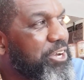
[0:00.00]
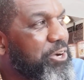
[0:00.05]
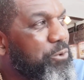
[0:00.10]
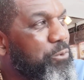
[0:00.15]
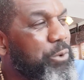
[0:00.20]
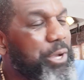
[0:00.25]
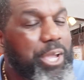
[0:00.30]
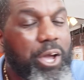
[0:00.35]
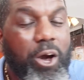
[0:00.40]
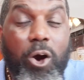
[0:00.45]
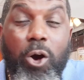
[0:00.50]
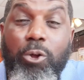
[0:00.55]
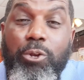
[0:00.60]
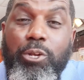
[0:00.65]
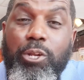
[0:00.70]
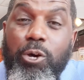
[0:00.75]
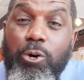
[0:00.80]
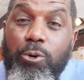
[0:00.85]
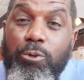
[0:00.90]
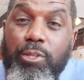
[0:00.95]
we all
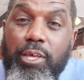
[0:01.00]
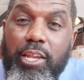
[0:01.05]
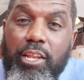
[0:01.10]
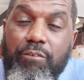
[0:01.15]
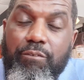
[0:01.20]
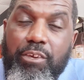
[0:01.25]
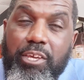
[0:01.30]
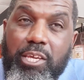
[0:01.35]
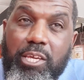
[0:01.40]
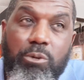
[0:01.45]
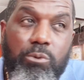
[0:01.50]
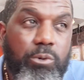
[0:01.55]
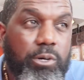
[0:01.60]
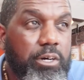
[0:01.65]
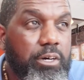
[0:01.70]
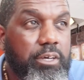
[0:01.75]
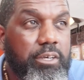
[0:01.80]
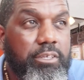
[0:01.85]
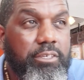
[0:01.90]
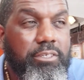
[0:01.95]
know that if he
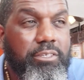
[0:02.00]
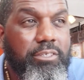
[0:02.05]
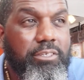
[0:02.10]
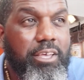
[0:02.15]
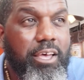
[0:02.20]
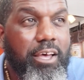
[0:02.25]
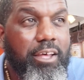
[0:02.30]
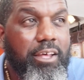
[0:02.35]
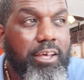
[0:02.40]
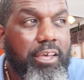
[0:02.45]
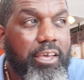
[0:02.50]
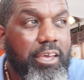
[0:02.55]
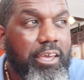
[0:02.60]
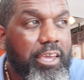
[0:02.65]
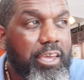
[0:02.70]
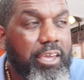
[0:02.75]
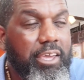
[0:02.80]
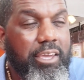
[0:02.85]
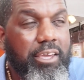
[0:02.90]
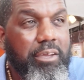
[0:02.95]
was
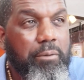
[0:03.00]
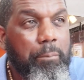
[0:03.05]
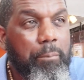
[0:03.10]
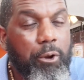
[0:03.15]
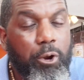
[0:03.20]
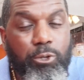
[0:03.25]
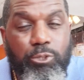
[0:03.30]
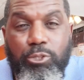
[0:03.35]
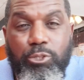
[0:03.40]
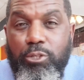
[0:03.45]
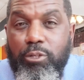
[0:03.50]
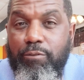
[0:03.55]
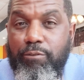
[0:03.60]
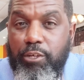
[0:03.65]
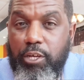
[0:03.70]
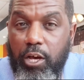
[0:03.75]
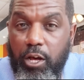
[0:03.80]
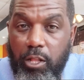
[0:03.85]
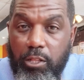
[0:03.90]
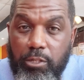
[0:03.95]
a person of
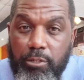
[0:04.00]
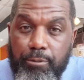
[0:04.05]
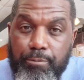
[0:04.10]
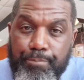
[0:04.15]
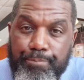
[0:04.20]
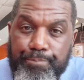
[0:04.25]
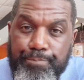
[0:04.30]
color,